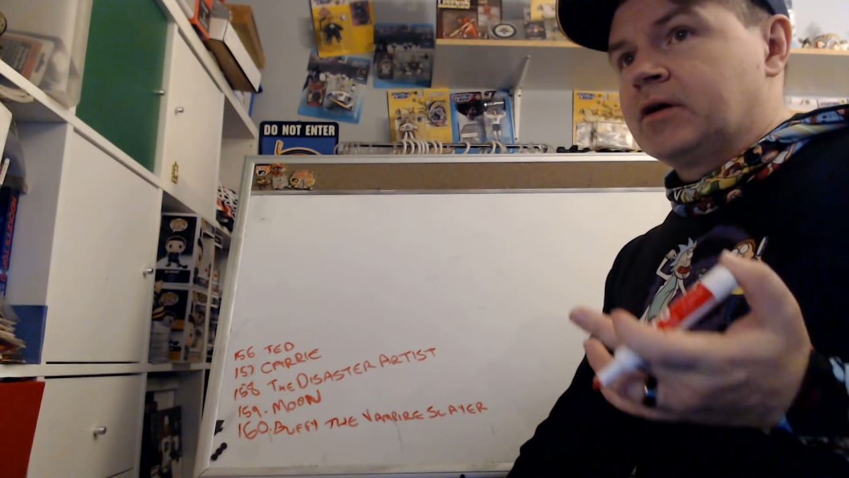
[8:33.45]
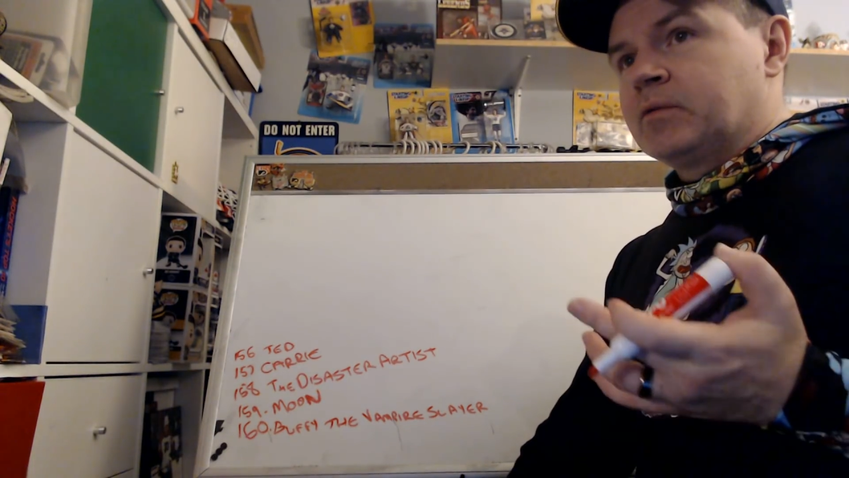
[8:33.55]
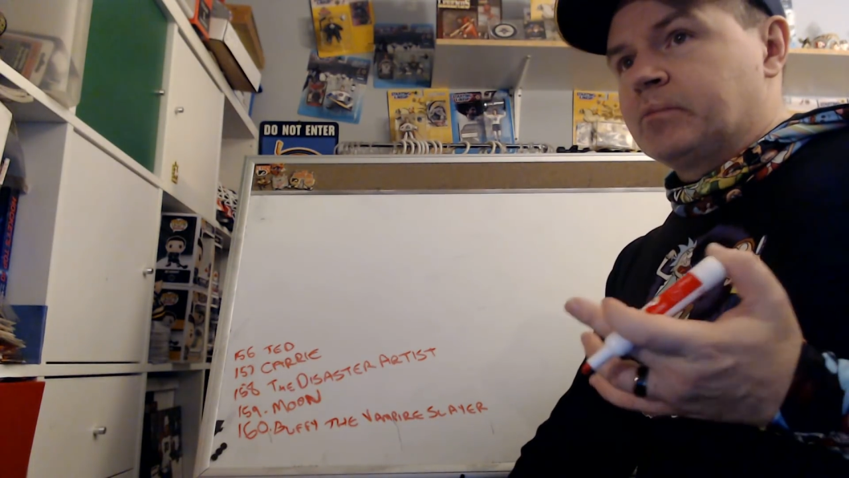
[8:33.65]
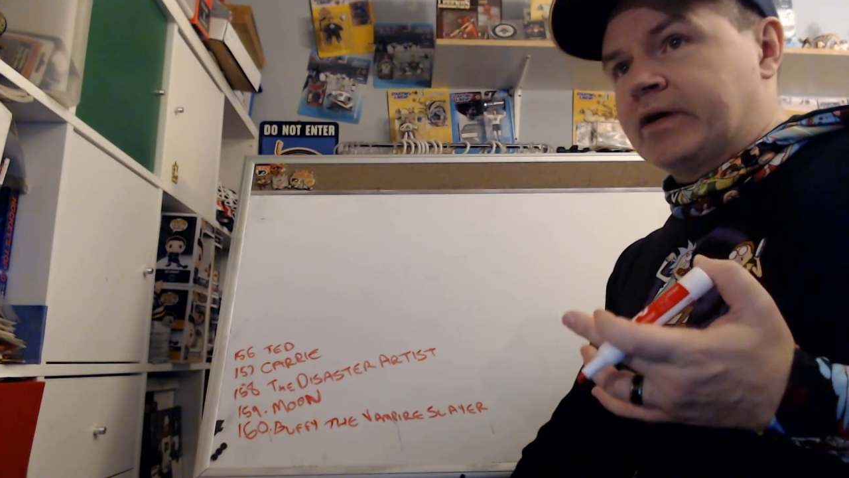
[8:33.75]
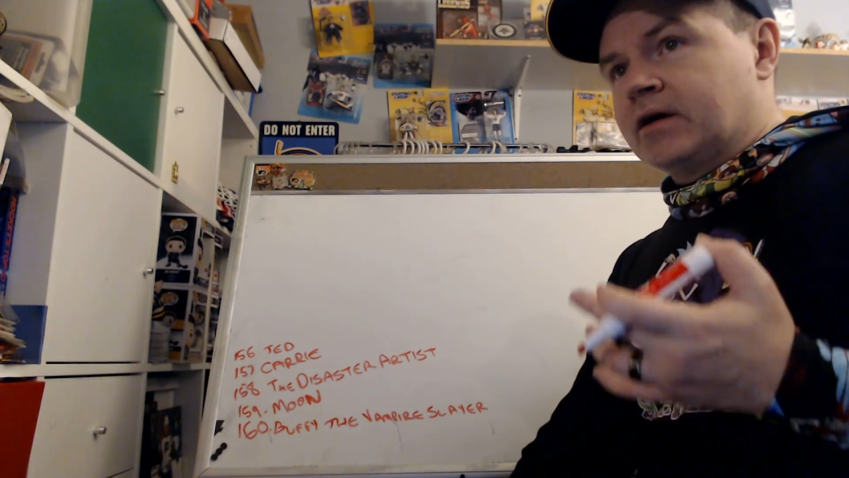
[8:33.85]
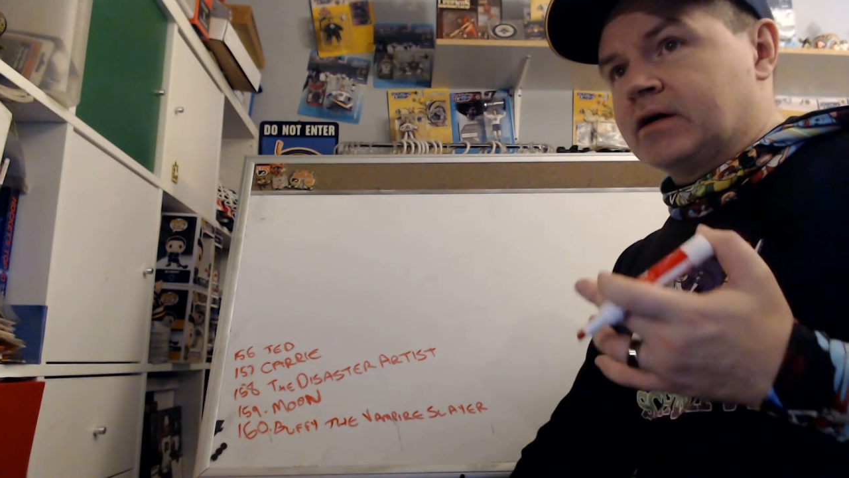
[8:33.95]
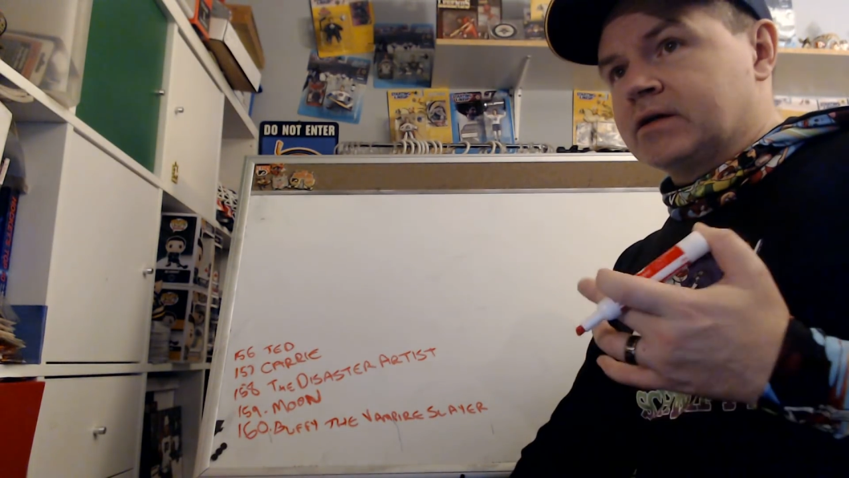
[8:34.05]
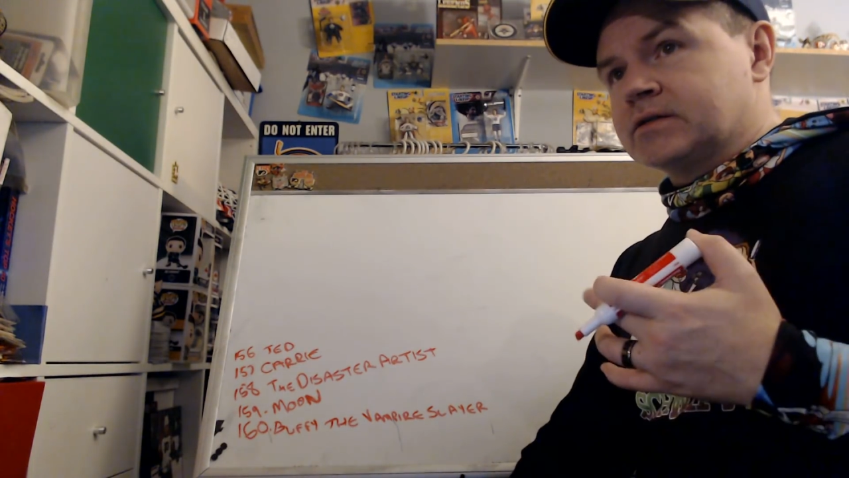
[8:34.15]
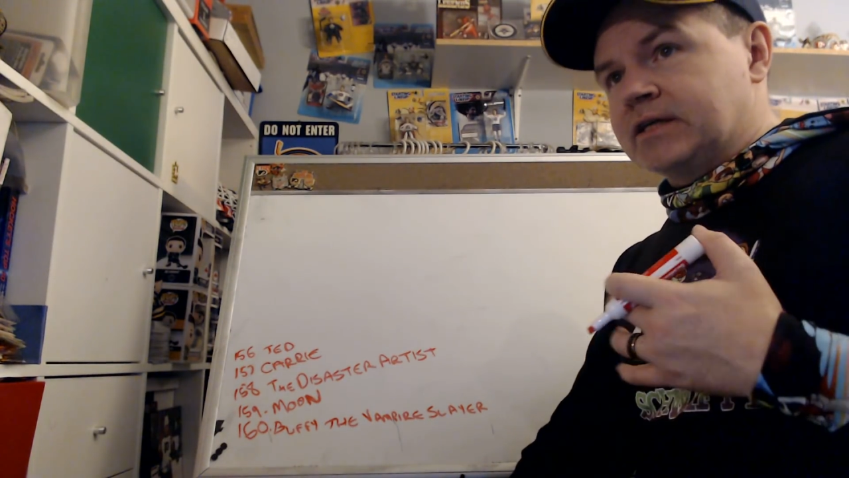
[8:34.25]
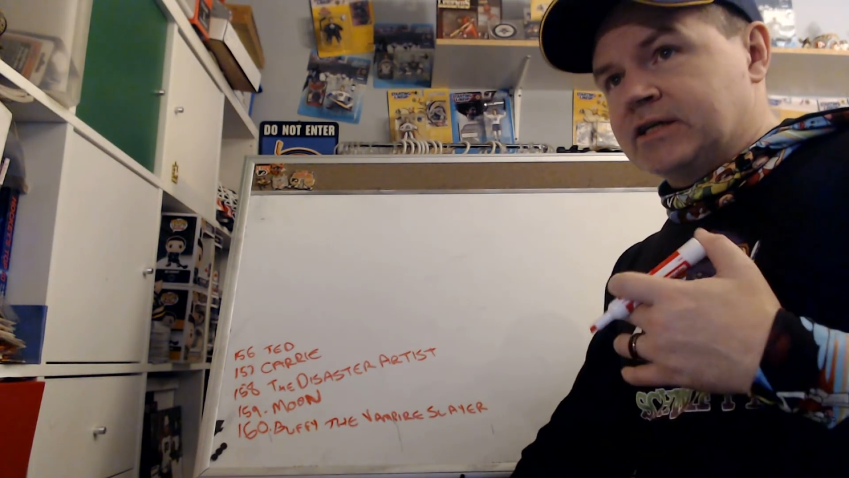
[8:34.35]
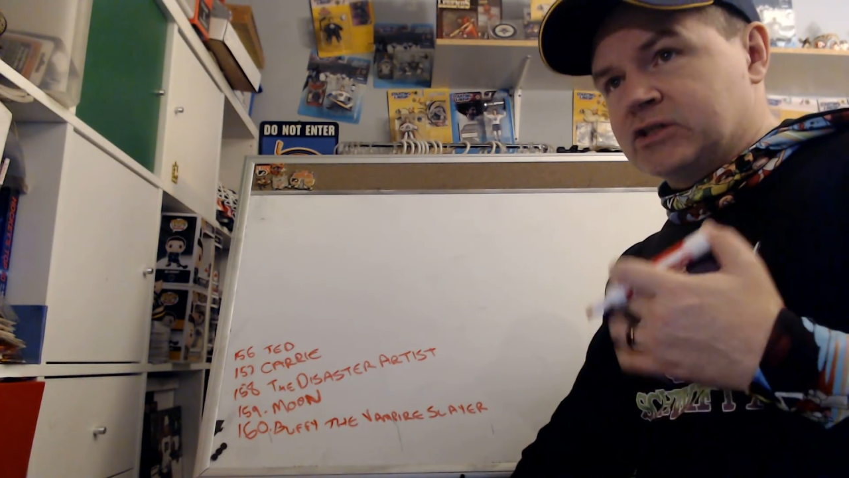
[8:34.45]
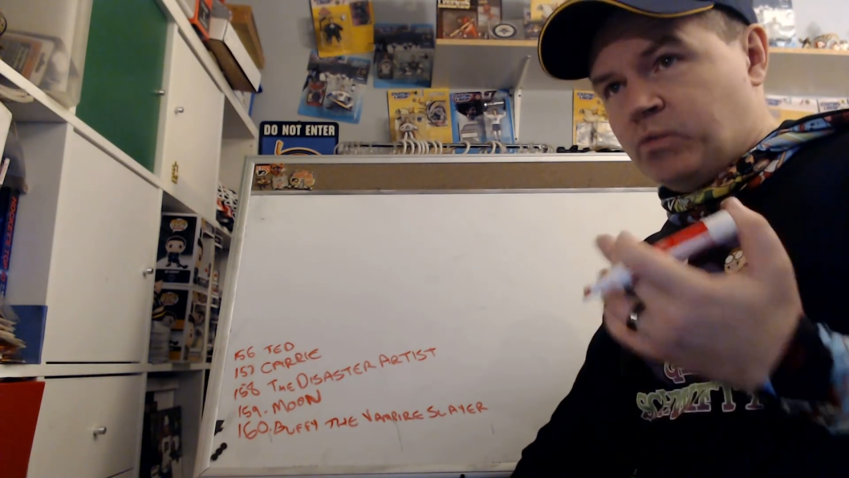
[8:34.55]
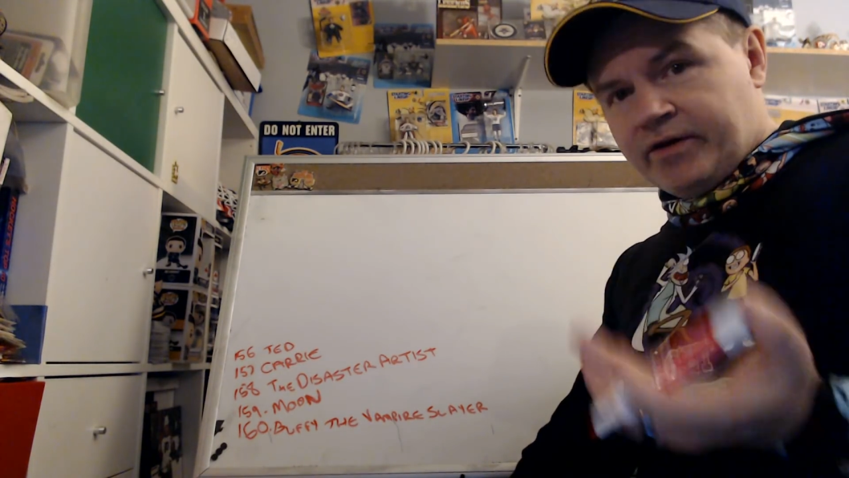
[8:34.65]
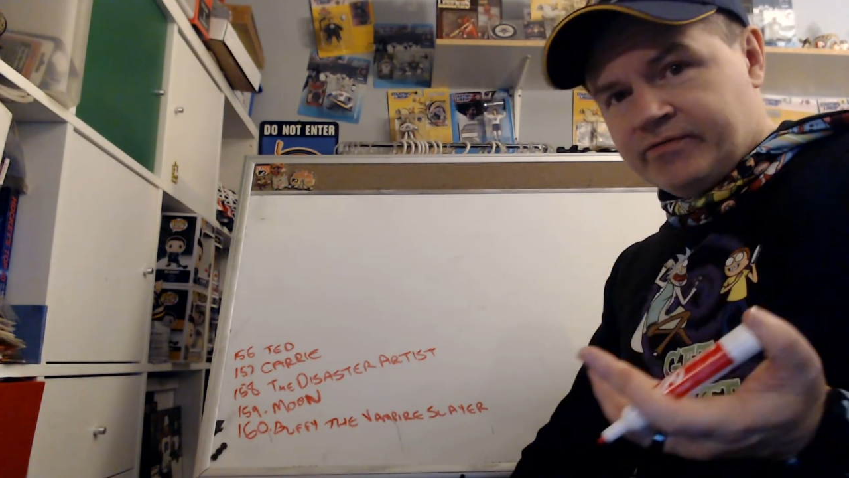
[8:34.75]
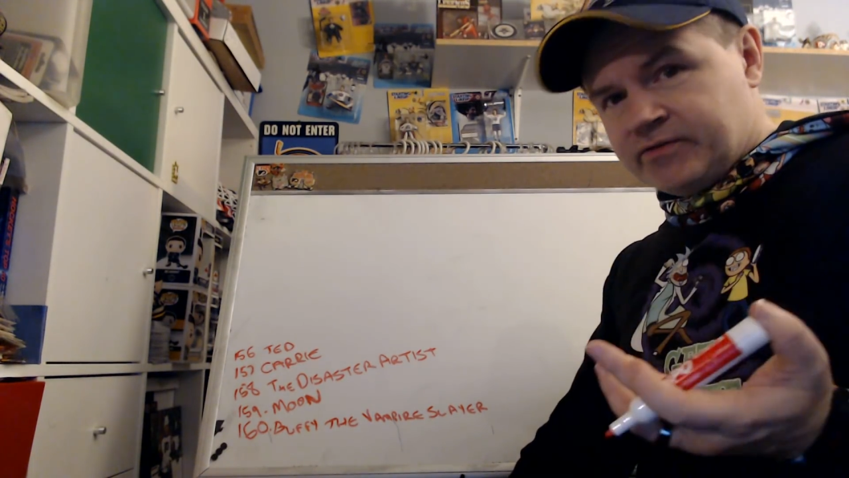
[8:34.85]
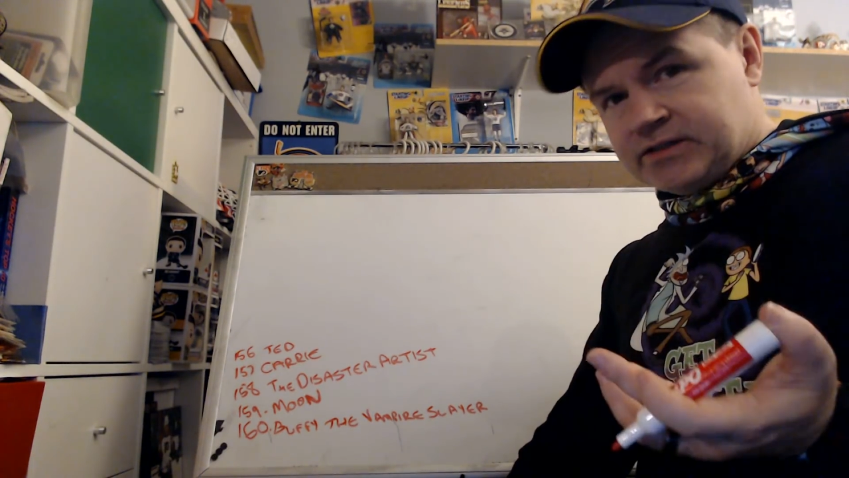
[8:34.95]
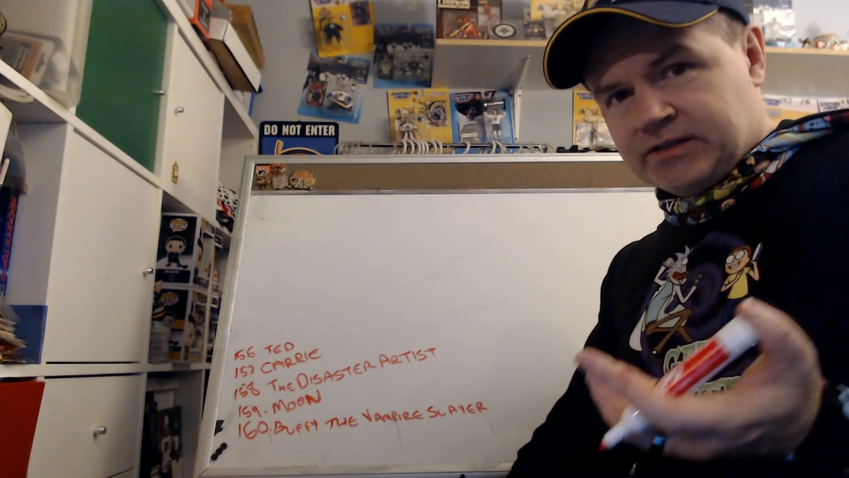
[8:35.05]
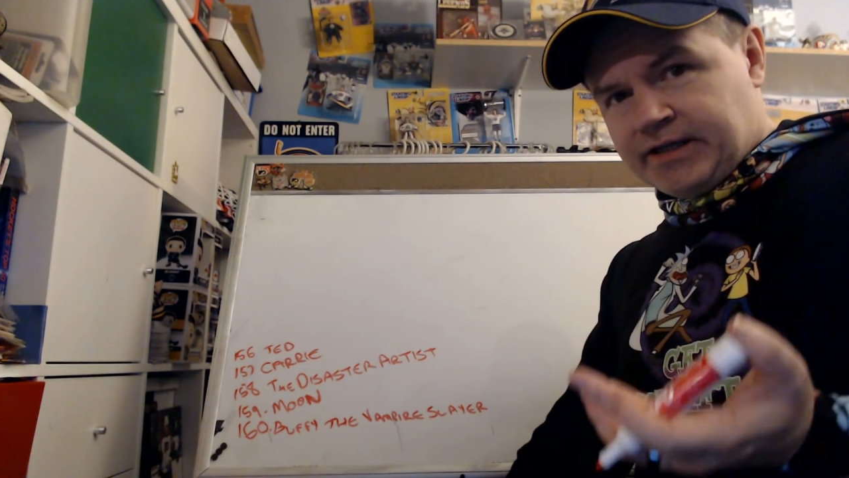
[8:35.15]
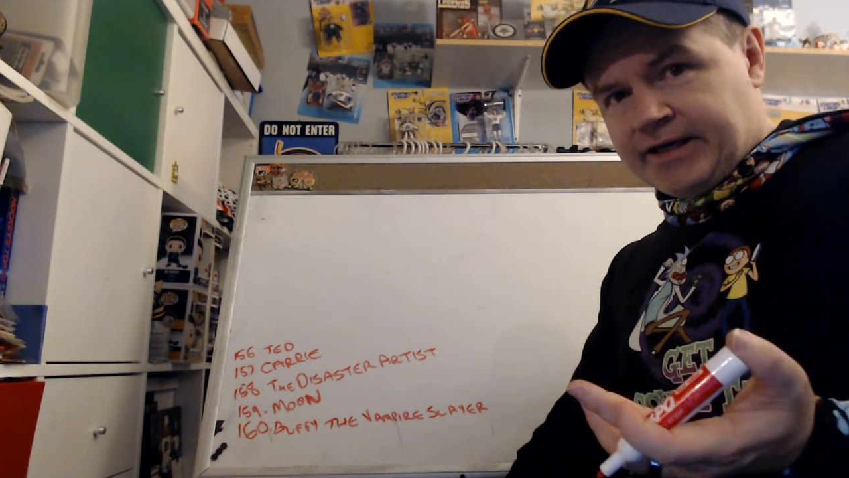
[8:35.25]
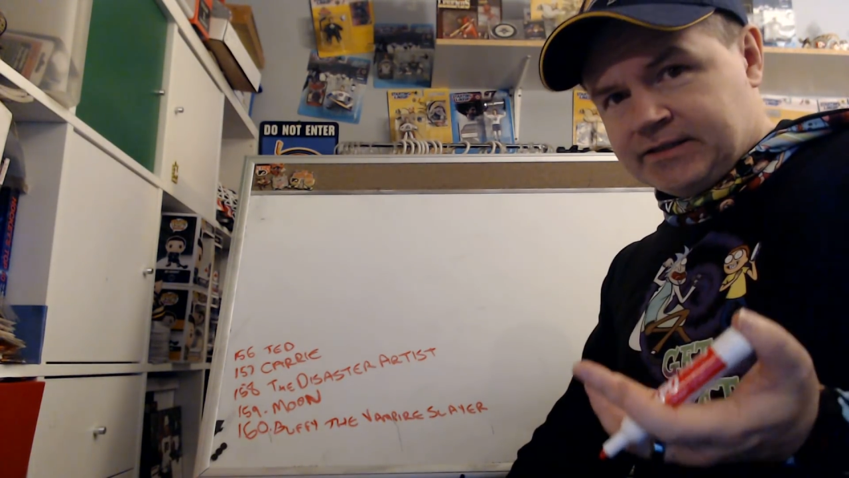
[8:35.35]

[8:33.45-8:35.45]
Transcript: because his wife doesn't like